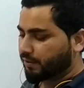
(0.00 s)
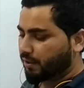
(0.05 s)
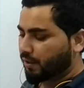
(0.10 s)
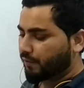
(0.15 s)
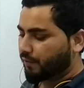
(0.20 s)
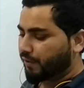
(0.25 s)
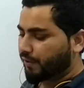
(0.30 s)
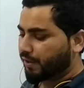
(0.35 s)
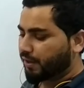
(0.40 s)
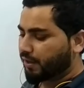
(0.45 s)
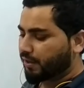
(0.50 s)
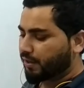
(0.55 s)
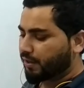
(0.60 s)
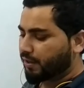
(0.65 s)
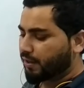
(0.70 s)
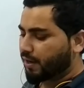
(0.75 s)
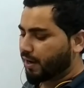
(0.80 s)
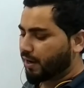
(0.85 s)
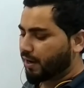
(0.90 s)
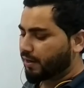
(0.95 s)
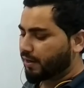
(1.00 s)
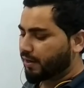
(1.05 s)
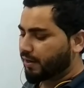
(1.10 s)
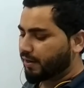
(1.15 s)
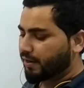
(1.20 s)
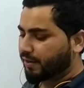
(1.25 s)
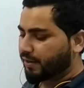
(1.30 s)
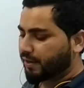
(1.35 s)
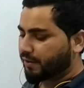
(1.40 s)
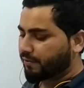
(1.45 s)
The Hawaiian
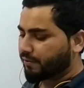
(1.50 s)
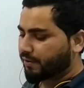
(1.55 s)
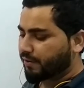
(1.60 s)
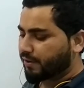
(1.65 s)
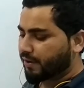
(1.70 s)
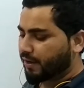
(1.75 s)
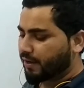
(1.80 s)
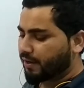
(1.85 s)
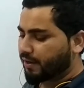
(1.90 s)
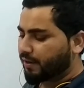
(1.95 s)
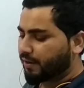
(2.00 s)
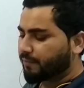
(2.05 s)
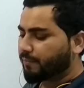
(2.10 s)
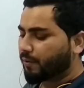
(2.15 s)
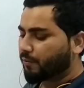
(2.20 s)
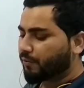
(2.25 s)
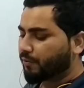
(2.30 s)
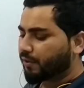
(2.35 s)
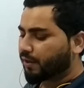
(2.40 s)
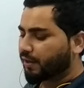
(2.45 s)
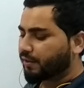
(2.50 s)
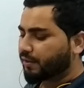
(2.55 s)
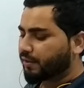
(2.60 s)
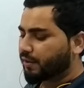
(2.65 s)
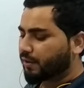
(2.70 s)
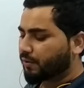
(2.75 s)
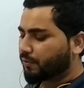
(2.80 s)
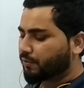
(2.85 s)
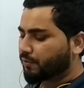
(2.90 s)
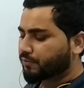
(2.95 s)
Island, Canary Island, and Mount
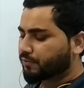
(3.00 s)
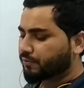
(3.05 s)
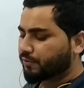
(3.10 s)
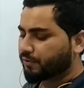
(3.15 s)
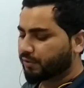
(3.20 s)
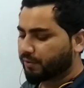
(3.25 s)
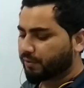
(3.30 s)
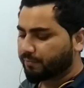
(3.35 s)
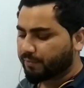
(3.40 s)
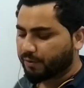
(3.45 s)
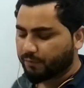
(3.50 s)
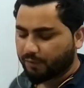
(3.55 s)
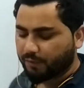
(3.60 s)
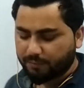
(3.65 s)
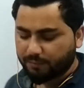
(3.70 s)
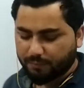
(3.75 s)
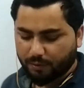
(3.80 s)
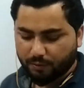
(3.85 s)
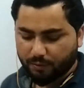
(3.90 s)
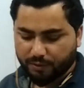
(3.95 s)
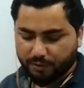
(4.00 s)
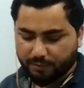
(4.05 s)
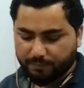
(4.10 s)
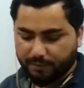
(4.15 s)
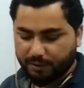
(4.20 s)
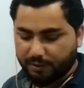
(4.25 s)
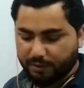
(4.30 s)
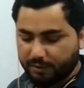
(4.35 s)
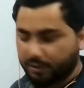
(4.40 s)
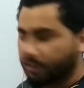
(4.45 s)
Kenya are also in the mid-world mountain
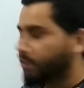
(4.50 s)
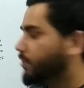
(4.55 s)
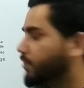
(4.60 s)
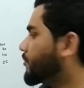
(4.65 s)
belt.